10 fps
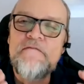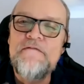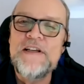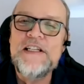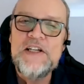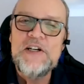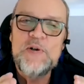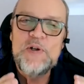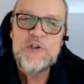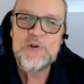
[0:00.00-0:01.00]

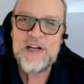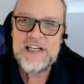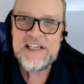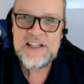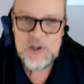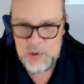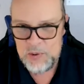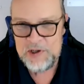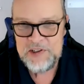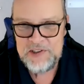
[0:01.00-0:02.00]
video training
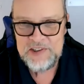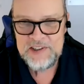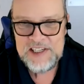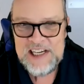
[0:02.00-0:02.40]
course.